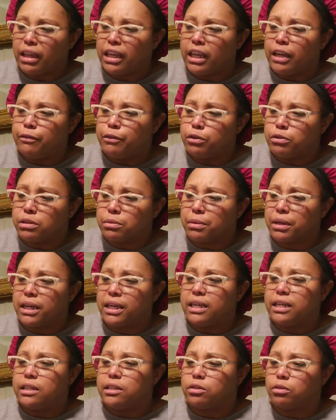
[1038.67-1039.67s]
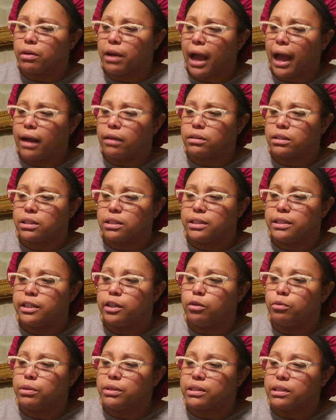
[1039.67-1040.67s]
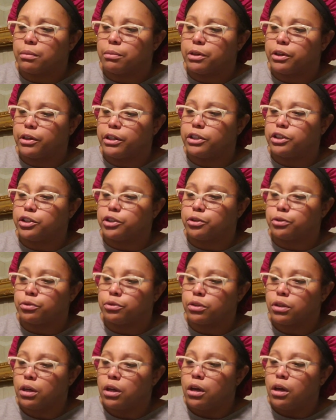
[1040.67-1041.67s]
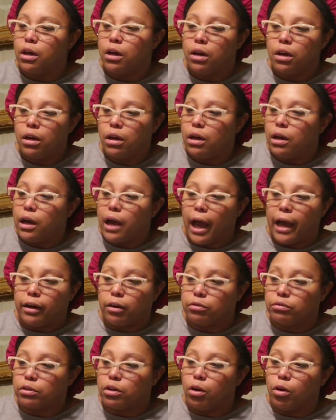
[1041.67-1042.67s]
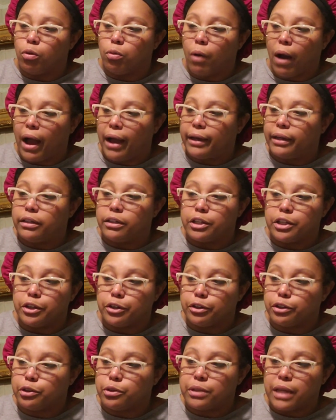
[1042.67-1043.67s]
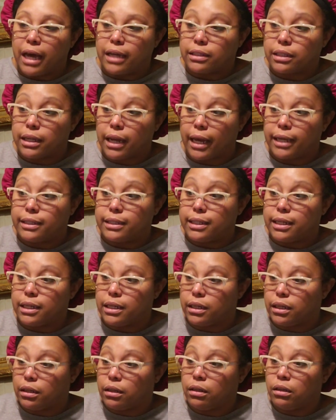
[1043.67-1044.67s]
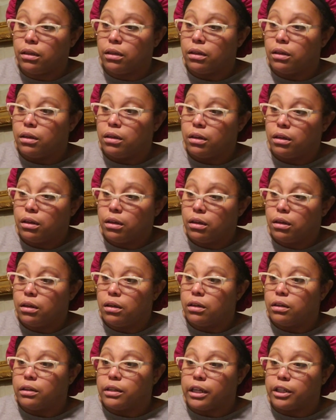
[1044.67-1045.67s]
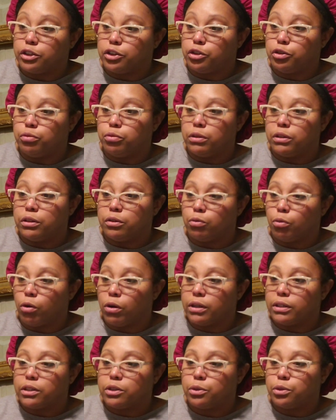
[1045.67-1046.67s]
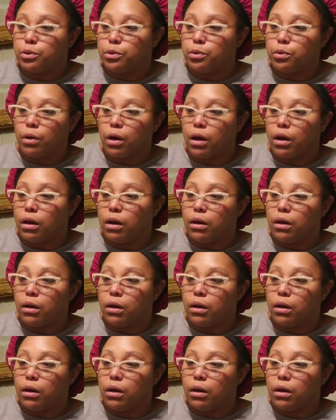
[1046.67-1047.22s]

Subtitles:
give you some keys on how to deal with some of your issues, I don't know why in the year 2019 that you wouldn't want to,